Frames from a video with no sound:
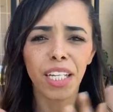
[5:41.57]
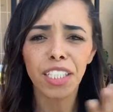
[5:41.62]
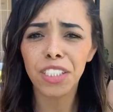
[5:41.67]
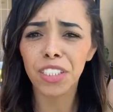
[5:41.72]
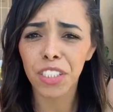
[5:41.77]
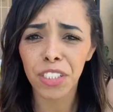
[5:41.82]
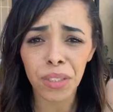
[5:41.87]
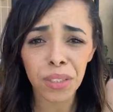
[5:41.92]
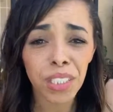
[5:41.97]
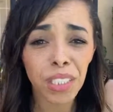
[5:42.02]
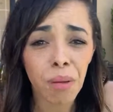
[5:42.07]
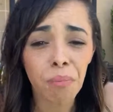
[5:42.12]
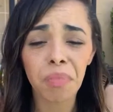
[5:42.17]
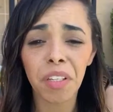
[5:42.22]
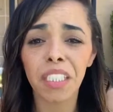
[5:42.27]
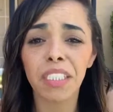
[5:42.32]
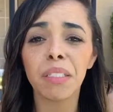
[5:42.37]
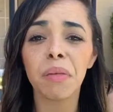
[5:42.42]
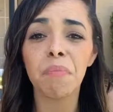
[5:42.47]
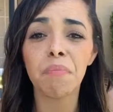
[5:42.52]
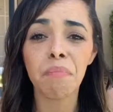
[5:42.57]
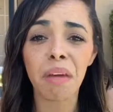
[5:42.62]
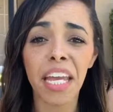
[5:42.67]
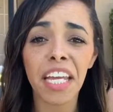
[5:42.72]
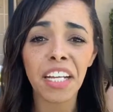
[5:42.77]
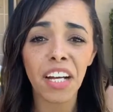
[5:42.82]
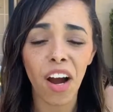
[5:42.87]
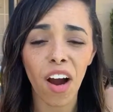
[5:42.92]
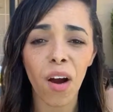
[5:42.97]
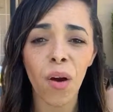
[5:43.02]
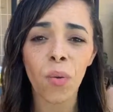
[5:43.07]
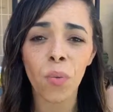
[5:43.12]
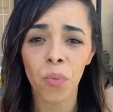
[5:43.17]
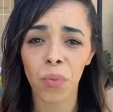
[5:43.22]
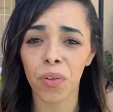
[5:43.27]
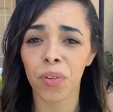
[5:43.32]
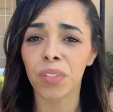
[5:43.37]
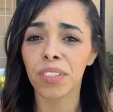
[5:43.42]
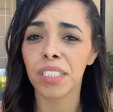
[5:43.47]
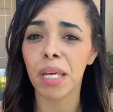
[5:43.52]
Let's do something to make our
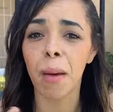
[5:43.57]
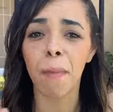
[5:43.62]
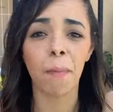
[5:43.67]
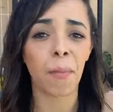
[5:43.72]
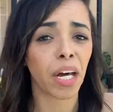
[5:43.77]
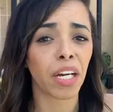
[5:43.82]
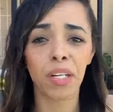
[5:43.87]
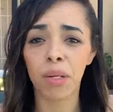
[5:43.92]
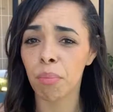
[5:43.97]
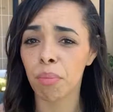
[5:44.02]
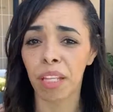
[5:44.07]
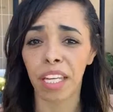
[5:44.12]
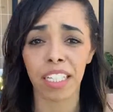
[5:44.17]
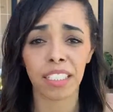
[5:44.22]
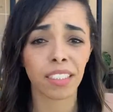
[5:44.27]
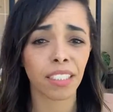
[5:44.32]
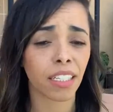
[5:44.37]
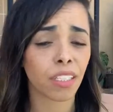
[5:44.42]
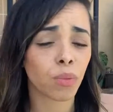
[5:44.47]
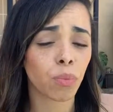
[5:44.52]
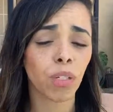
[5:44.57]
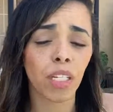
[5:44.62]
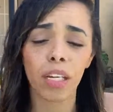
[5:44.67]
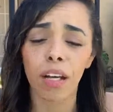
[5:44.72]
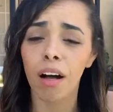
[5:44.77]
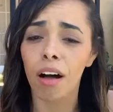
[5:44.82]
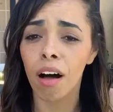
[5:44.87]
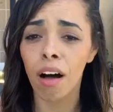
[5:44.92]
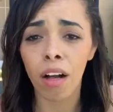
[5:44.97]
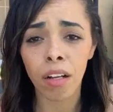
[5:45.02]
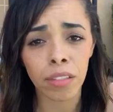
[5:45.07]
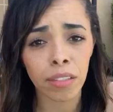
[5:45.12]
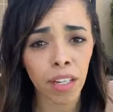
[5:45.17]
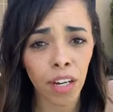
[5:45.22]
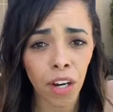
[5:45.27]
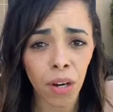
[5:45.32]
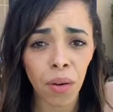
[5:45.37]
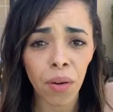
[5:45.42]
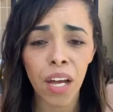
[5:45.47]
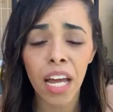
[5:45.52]
world a better place, because we all
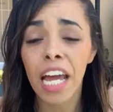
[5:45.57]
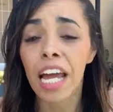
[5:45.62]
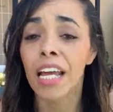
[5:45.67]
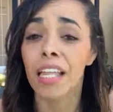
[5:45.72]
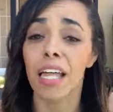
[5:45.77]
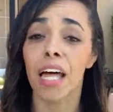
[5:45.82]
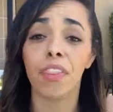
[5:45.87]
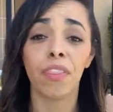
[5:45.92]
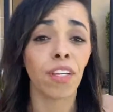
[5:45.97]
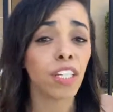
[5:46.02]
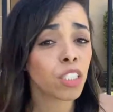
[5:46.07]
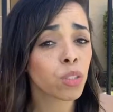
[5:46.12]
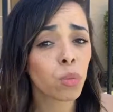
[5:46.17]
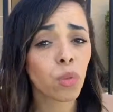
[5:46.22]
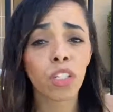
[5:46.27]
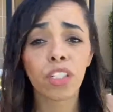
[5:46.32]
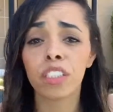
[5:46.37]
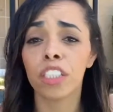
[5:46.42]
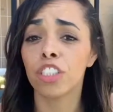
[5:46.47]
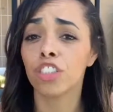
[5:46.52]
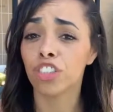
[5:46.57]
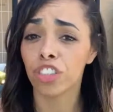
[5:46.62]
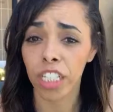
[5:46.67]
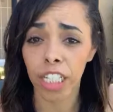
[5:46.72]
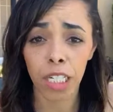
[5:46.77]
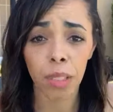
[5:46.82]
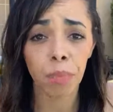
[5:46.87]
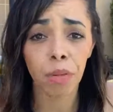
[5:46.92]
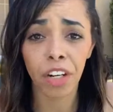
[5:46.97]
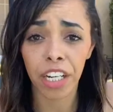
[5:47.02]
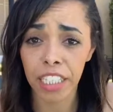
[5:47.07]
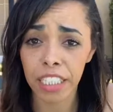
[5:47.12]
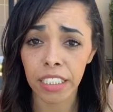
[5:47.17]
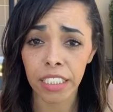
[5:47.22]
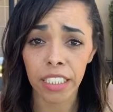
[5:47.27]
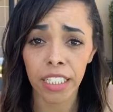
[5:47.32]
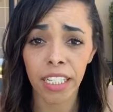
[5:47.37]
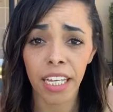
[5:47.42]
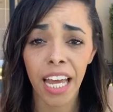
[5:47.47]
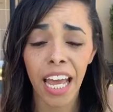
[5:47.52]
know that this world is straight up
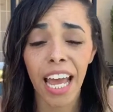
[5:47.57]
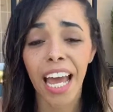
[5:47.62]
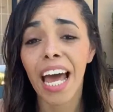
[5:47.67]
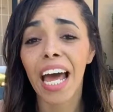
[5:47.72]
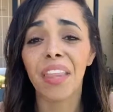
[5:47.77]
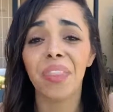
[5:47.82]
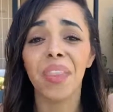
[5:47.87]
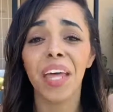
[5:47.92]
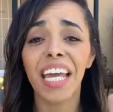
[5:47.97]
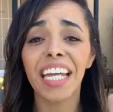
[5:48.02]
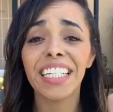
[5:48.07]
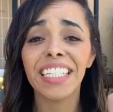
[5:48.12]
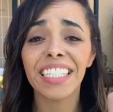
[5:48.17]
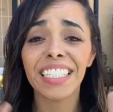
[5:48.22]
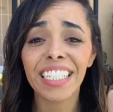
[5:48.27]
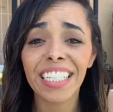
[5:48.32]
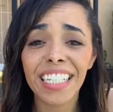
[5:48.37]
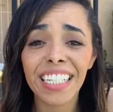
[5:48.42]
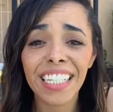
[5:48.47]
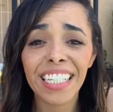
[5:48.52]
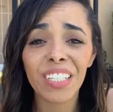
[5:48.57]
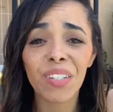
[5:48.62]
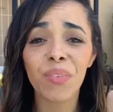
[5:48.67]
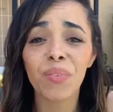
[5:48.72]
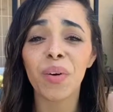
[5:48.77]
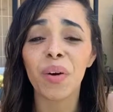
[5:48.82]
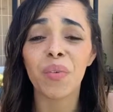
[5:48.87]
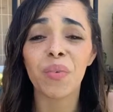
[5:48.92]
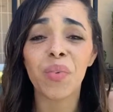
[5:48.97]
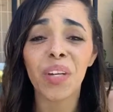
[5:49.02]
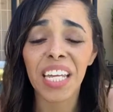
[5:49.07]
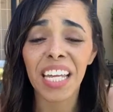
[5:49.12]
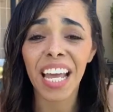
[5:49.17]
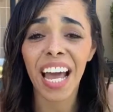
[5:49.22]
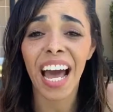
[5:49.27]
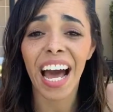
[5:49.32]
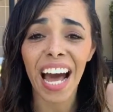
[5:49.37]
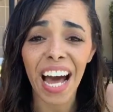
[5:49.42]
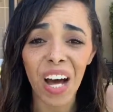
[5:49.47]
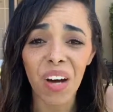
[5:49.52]
crazy and they need what we
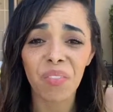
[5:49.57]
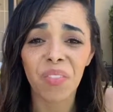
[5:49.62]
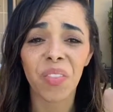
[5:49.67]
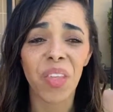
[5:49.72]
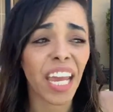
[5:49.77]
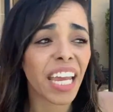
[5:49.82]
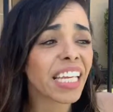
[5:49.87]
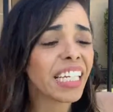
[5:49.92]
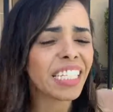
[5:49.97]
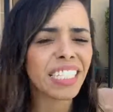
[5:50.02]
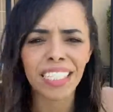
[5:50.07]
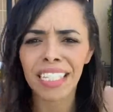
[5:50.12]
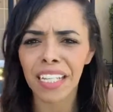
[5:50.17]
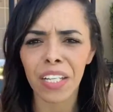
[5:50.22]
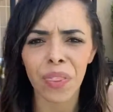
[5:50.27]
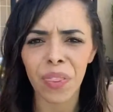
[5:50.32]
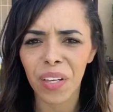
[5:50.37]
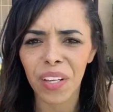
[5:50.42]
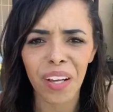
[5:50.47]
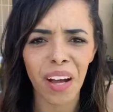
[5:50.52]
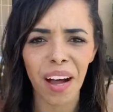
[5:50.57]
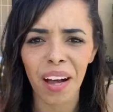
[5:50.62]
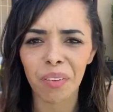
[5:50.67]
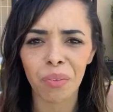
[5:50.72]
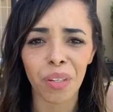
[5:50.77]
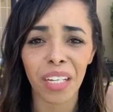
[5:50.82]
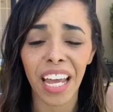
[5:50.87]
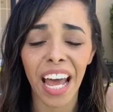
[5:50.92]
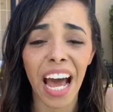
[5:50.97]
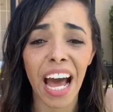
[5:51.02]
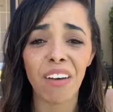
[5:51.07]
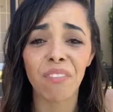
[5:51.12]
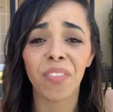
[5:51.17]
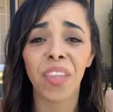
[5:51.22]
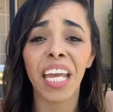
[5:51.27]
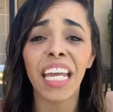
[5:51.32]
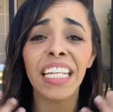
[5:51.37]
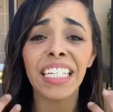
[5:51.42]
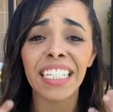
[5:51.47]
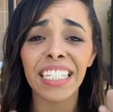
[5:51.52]
have. They need the God we have.
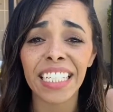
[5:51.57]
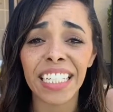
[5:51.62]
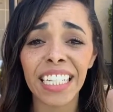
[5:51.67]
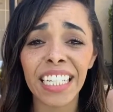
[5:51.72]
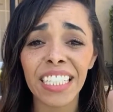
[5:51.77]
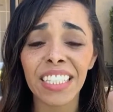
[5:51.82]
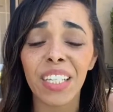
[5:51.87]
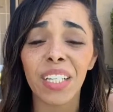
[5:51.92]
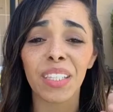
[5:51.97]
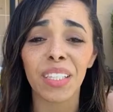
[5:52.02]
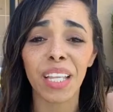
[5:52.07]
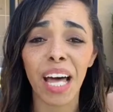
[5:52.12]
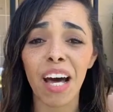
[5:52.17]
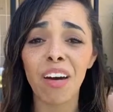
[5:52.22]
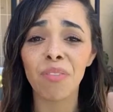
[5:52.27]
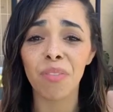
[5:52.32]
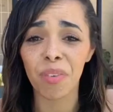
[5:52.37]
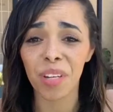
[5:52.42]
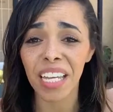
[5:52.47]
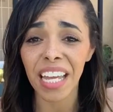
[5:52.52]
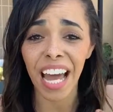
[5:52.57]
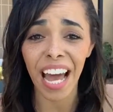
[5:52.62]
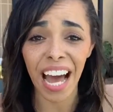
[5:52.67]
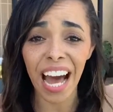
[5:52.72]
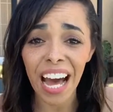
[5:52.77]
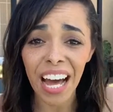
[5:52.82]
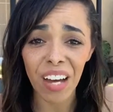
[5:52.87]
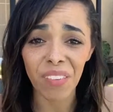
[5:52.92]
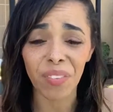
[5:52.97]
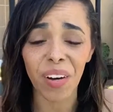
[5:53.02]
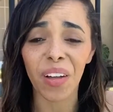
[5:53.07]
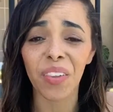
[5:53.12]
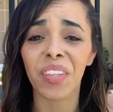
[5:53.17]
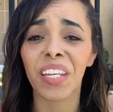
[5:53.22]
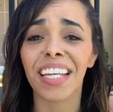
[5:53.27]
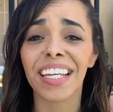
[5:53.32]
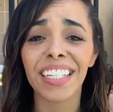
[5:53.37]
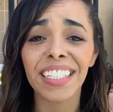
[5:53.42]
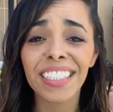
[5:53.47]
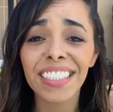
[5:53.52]
They need the love we have on
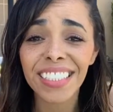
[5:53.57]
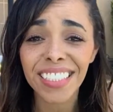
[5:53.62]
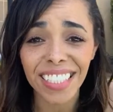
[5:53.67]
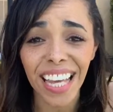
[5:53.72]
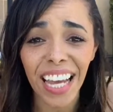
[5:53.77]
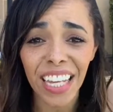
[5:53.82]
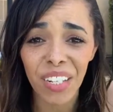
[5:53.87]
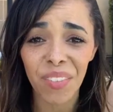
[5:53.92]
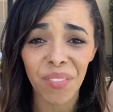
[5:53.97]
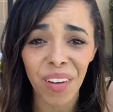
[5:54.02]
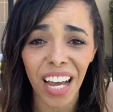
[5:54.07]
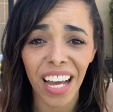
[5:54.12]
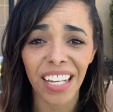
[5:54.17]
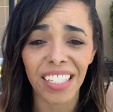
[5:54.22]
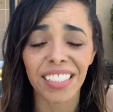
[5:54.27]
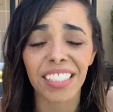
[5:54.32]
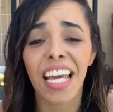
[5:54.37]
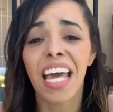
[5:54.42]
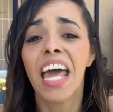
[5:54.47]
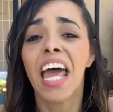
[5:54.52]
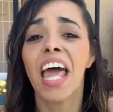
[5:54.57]
the inside of us.